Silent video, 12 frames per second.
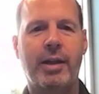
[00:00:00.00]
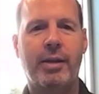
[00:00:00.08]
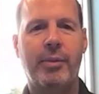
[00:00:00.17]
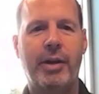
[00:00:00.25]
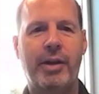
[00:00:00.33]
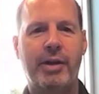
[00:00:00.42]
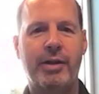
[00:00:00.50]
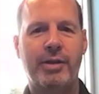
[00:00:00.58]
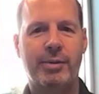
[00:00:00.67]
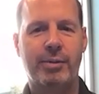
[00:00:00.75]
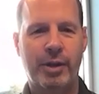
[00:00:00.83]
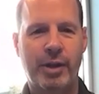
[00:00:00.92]

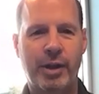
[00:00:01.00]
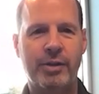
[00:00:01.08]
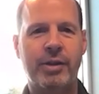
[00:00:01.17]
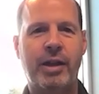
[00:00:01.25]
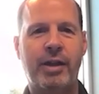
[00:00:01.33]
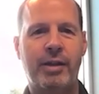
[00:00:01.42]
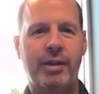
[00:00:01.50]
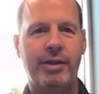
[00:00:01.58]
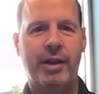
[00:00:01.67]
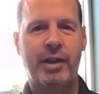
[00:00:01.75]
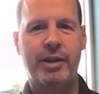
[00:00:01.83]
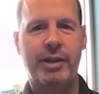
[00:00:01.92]
because without
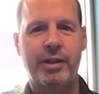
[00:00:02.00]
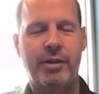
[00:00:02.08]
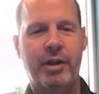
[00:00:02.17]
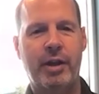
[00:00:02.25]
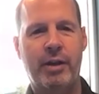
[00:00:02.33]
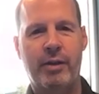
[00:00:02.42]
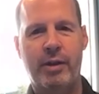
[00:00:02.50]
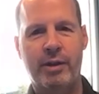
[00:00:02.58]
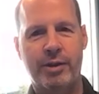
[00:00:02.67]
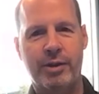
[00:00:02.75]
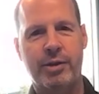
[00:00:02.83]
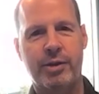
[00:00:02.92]
standardization, you have all
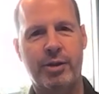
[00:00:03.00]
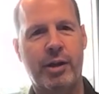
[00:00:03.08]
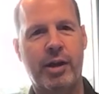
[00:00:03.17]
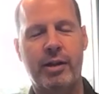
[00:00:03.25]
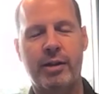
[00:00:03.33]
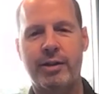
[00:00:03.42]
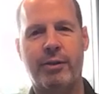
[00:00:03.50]
sorts of trials.